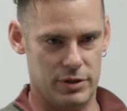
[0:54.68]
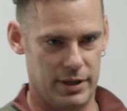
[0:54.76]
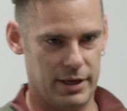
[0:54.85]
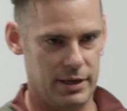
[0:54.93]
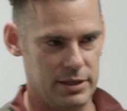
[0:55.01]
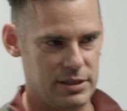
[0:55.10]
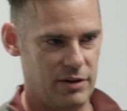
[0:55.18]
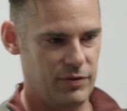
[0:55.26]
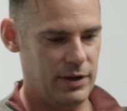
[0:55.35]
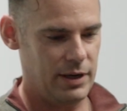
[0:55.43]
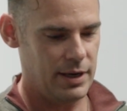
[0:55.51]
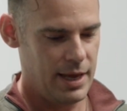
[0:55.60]
and all that kind of stuff,
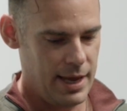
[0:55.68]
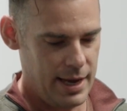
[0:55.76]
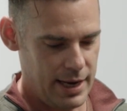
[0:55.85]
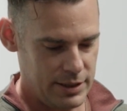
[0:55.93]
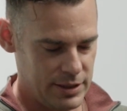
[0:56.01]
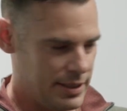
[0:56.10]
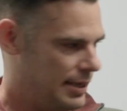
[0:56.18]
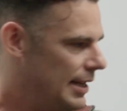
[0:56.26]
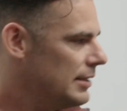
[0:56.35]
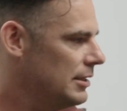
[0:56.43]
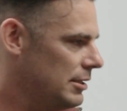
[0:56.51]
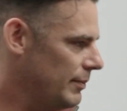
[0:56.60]
and it just
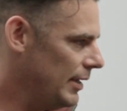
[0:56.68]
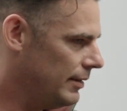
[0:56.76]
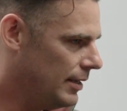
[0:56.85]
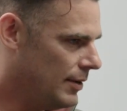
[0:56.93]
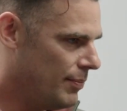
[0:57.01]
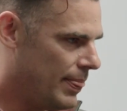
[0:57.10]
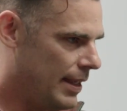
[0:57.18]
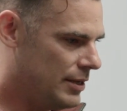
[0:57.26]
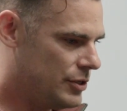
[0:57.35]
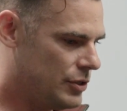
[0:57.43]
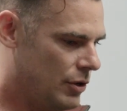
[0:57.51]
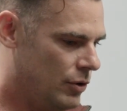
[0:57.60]
connected to me. And
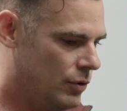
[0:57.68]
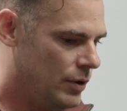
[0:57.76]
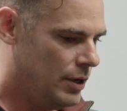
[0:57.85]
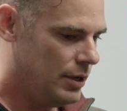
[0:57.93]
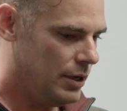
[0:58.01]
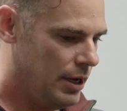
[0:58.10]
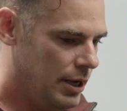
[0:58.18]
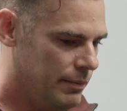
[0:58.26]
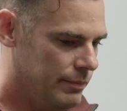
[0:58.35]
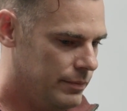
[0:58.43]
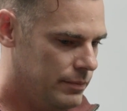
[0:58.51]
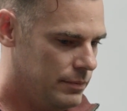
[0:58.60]
so
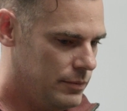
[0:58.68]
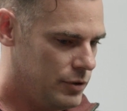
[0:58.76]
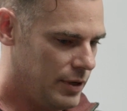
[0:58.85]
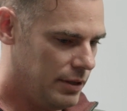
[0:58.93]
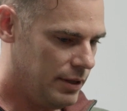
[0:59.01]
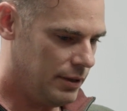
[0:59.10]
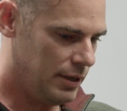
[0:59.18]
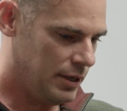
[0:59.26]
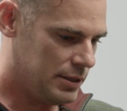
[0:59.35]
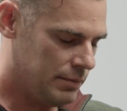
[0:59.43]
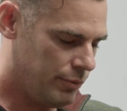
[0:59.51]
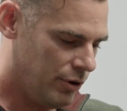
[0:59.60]
I think that
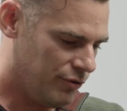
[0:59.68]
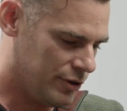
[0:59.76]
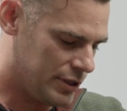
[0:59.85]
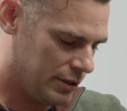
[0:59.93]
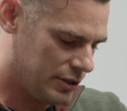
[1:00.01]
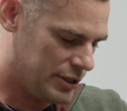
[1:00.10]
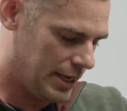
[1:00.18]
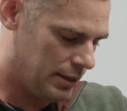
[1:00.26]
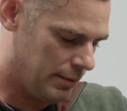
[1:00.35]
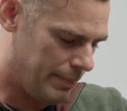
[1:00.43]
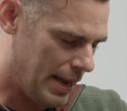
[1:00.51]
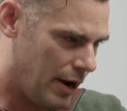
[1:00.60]
it's important for us to understand
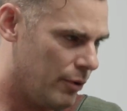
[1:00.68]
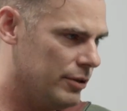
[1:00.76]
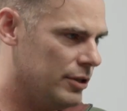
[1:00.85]
the power